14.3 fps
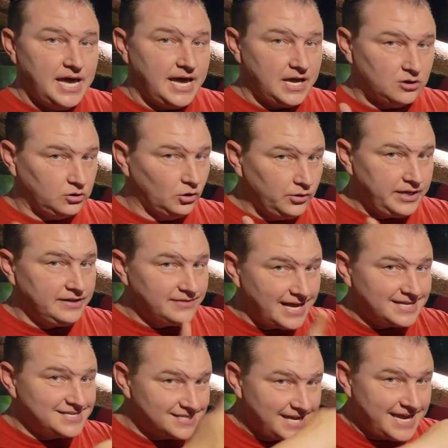including
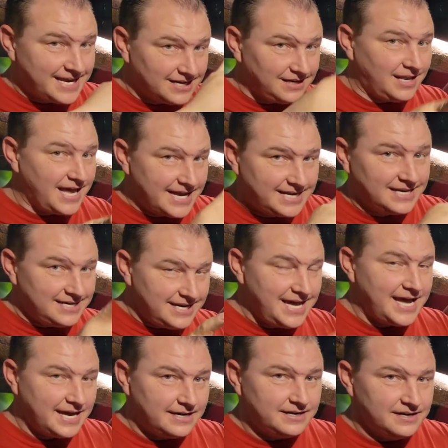that snake-like
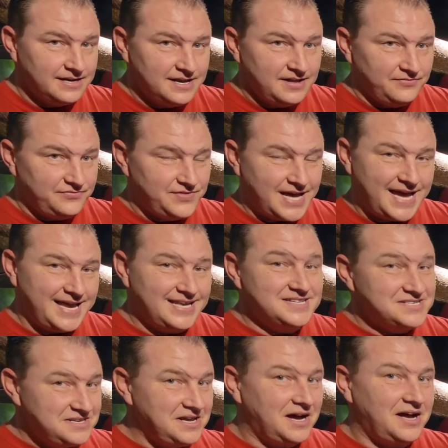neck that
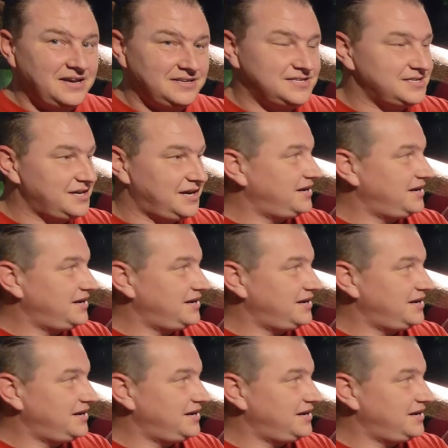is not